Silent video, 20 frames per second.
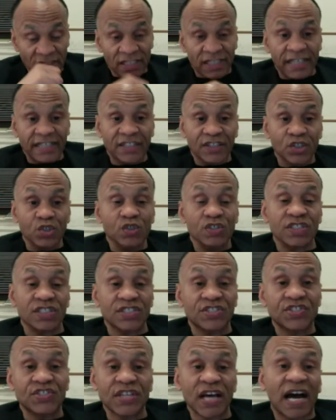Like, there's a
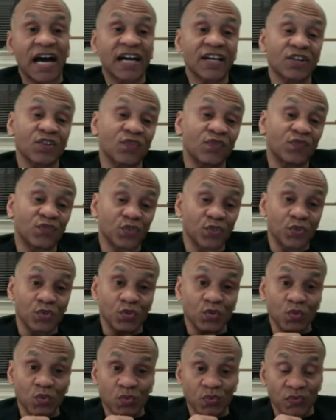side of
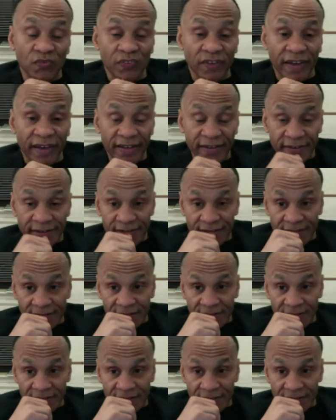you that